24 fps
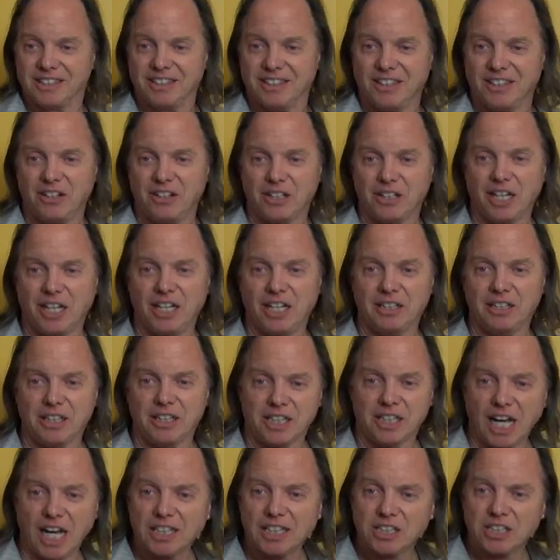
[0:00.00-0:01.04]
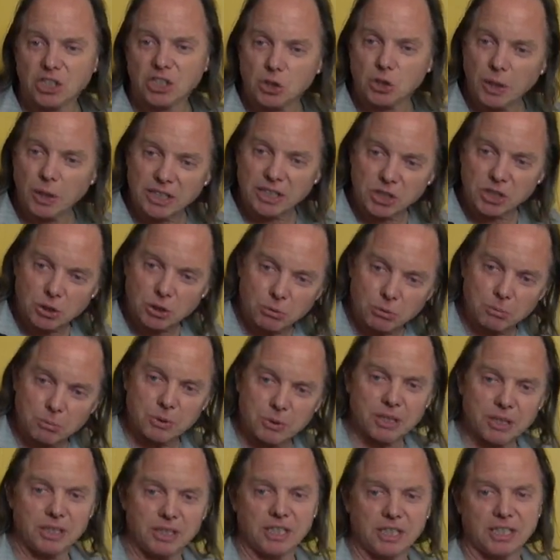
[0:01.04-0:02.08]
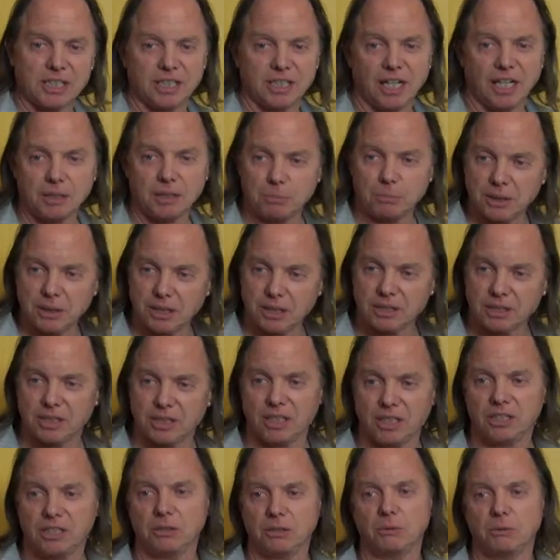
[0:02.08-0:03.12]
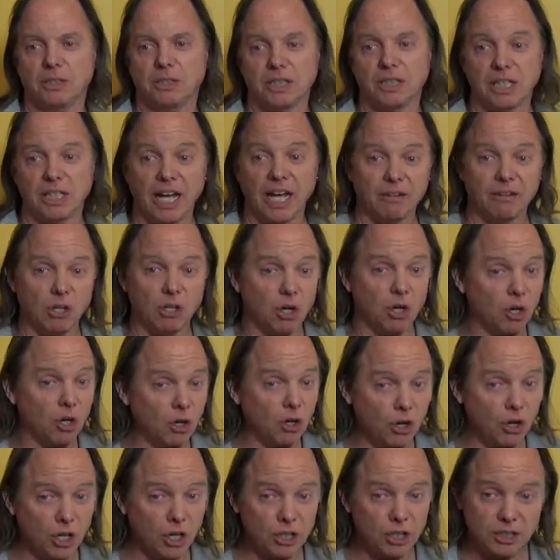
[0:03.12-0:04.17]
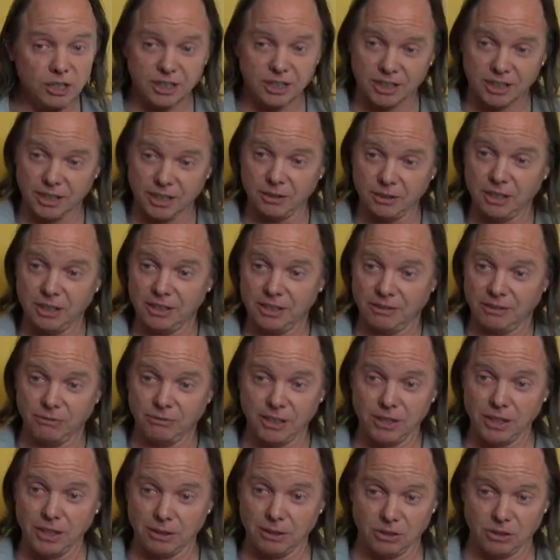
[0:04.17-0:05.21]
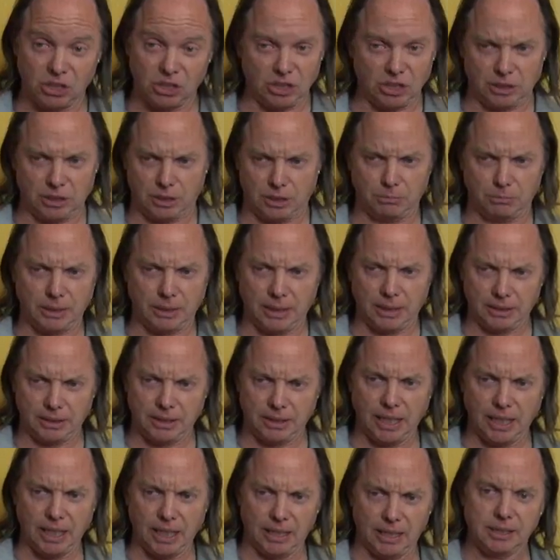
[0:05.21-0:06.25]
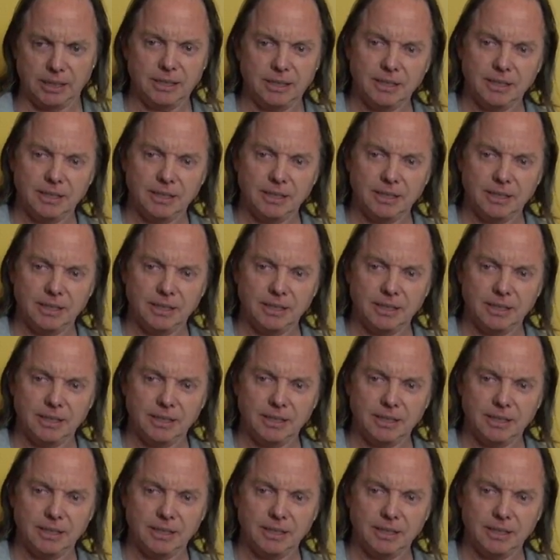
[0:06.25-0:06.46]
Okay, that's a transcription, it's not a pronunciation. We're going to have a whole series of videos just about that.